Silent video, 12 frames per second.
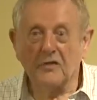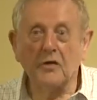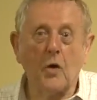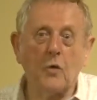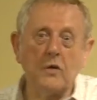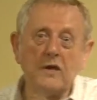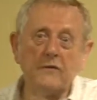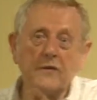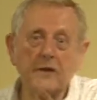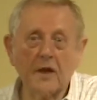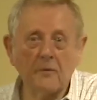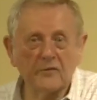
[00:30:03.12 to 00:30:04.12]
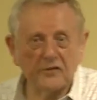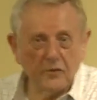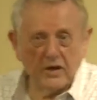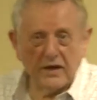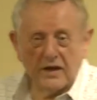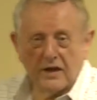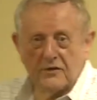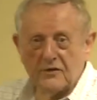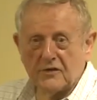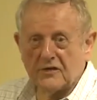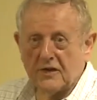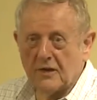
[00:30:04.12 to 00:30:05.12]
So if he comes, sorry, can I
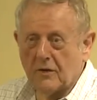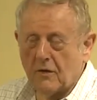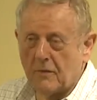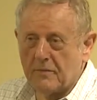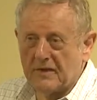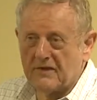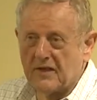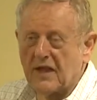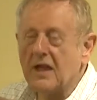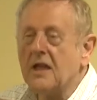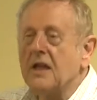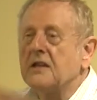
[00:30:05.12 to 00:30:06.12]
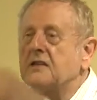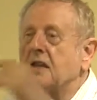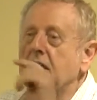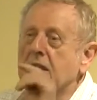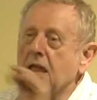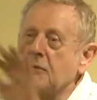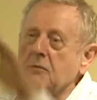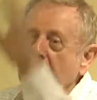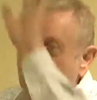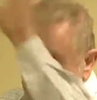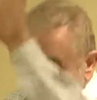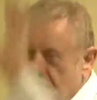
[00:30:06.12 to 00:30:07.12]
just hop in there? Say he came
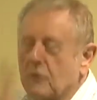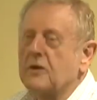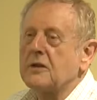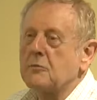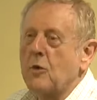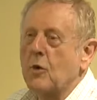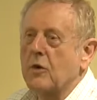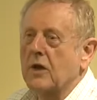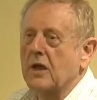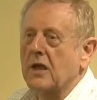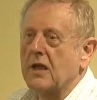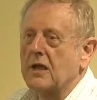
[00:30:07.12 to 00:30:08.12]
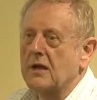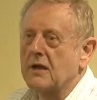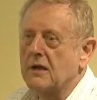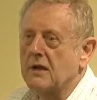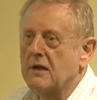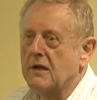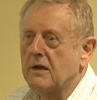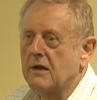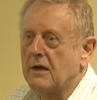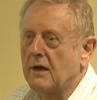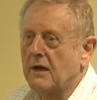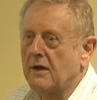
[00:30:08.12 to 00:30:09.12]
nine o'clock in the morning here.
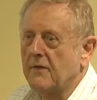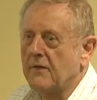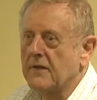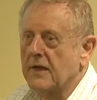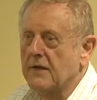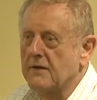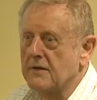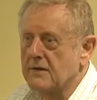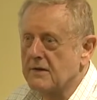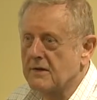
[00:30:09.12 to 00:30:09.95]
Yeah? Mm -hmm.